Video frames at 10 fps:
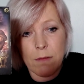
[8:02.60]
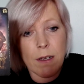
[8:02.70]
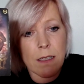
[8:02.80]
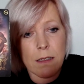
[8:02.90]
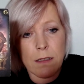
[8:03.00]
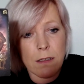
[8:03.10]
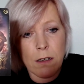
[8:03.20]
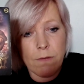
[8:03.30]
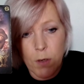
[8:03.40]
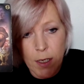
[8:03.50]
Well,
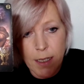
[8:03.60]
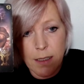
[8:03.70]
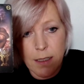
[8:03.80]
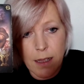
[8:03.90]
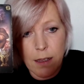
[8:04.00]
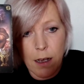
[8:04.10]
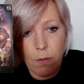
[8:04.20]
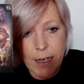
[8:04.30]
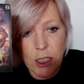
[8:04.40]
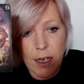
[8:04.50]
don't fucking sit there
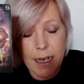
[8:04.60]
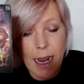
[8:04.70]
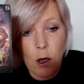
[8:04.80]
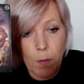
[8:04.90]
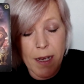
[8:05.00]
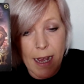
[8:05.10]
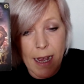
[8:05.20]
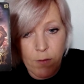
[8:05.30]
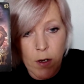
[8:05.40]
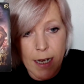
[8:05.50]
wishing. Get up and
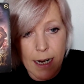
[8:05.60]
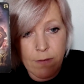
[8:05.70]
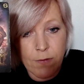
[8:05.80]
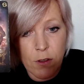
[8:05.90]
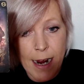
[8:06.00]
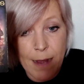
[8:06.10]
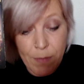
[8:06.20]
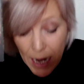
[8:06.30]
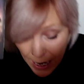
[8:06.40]
get fucking after it.